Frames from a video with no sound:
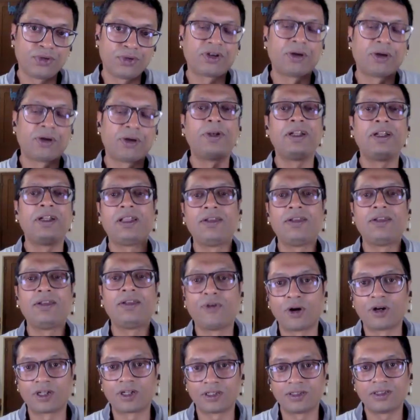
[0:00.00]
you've
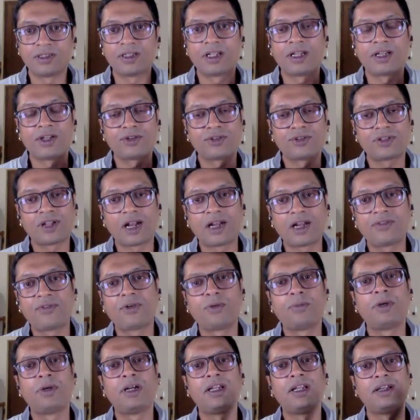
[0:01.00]
completely forgotten that you
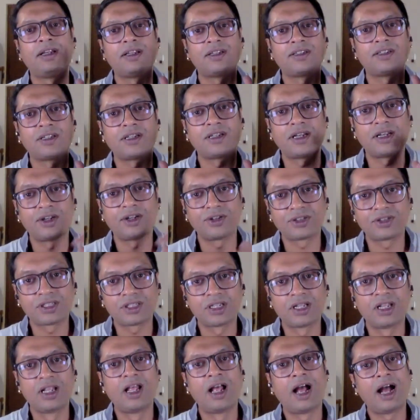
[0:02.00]
sat for meditation and
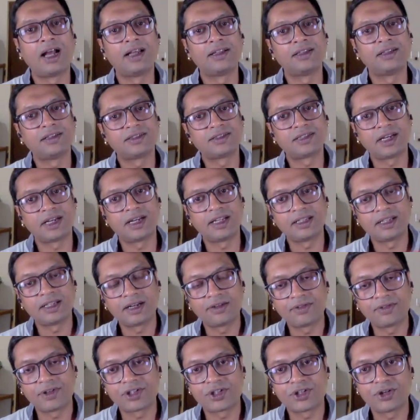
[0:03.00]
just either sending
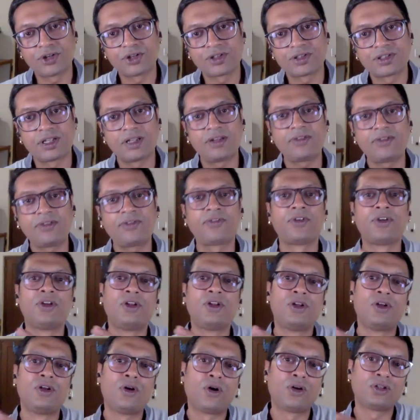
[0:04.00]
that wish to yourself
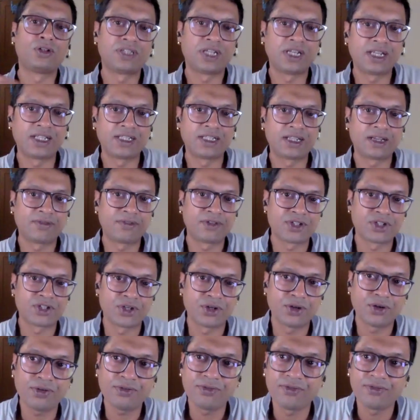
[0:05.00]
or sending that wish
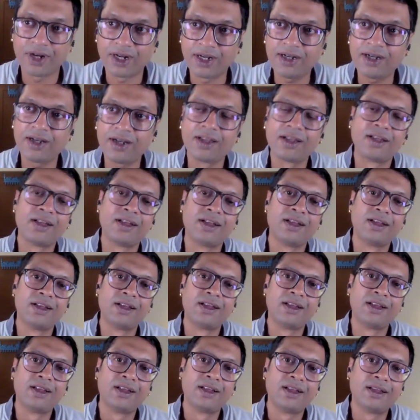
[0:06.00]
to your friend.
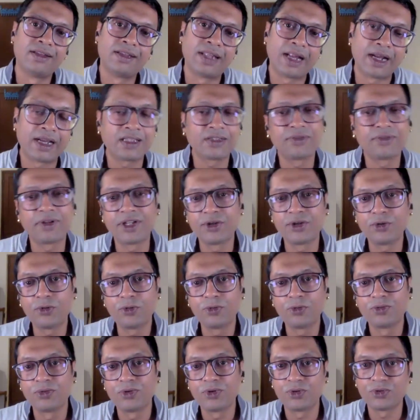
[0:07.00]
That is when you
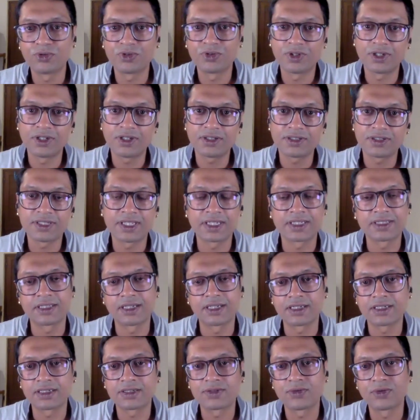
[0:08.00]
use the 6
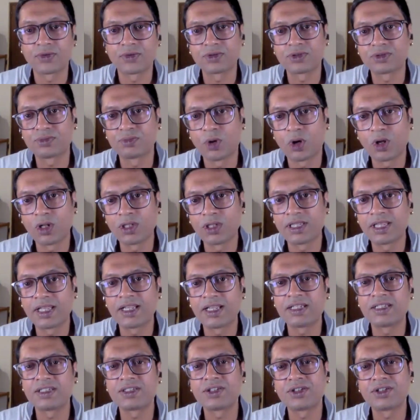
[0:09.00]
hours. So small
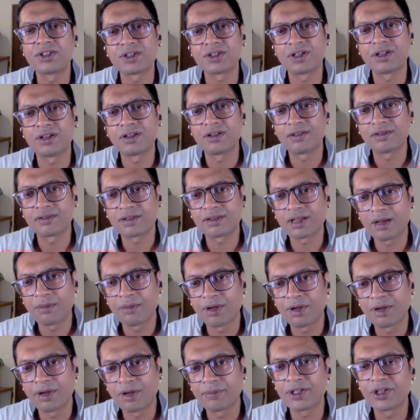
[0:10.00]
things
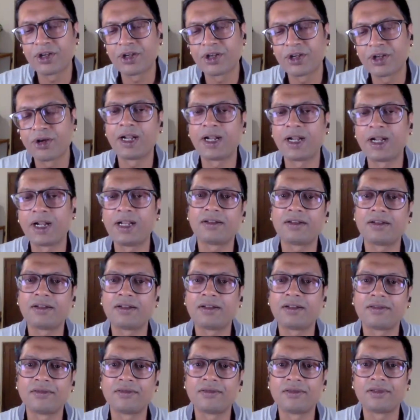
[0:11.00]
come up in your
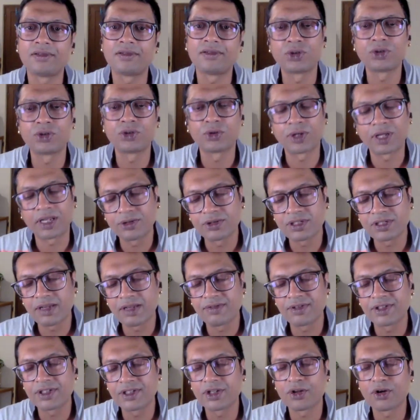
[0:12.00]
mind. It's okay. You
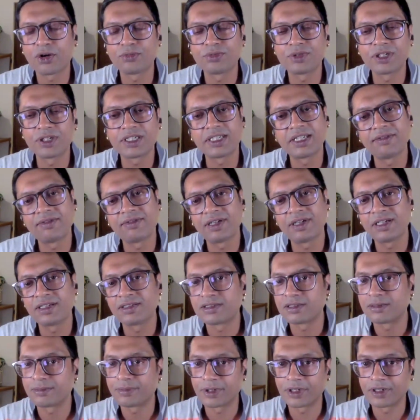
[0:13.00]
stay with your object, they will
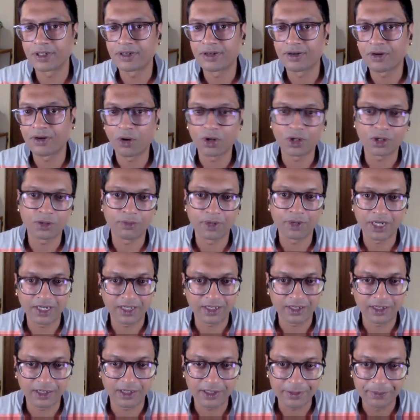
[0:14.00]
disappear
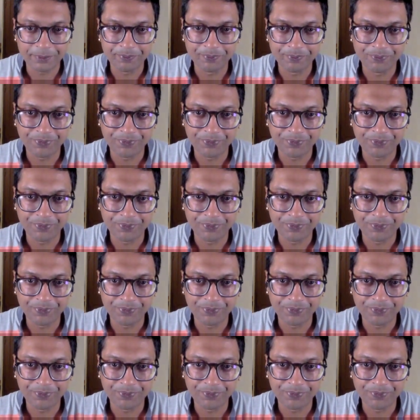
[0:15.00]
automatically.